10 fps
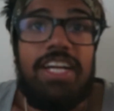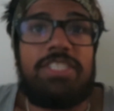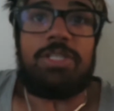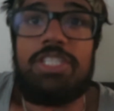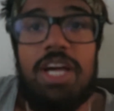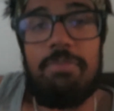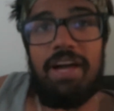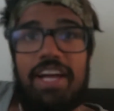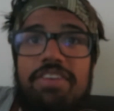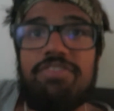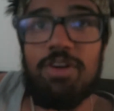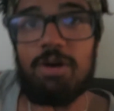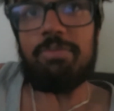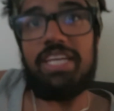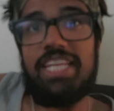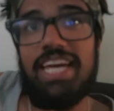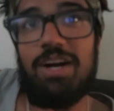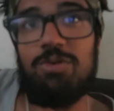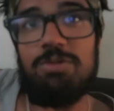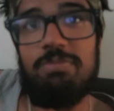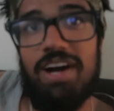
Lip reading: Alright, so I just got back from eating out with